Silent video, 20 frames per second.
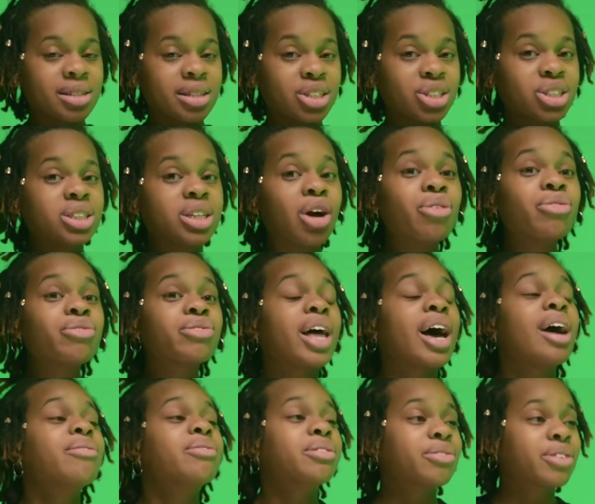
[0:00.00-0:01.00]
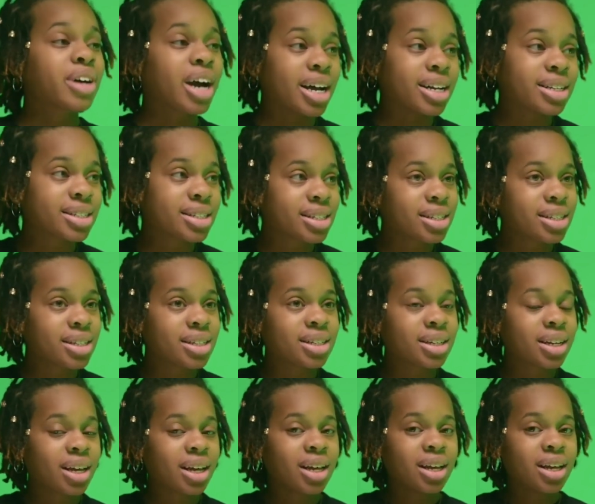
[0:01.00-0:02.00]
the shelf life of content,
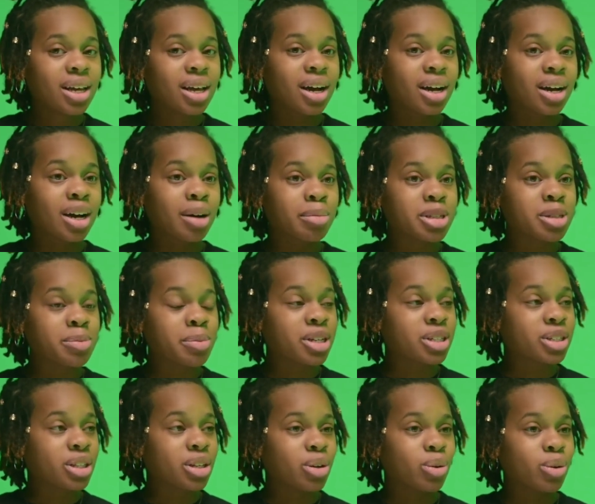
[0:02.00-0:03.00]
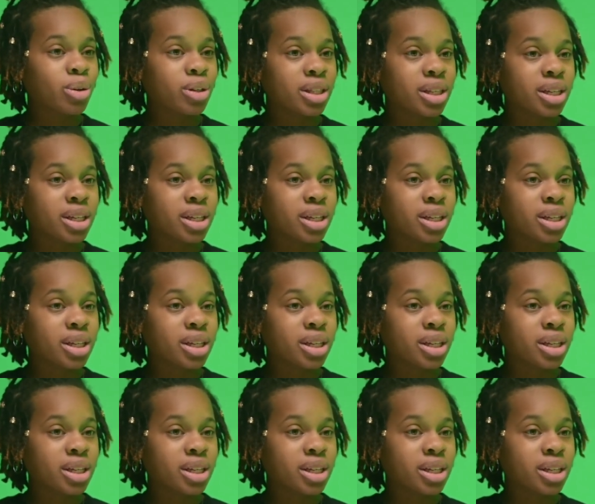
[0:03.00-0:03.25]
especially on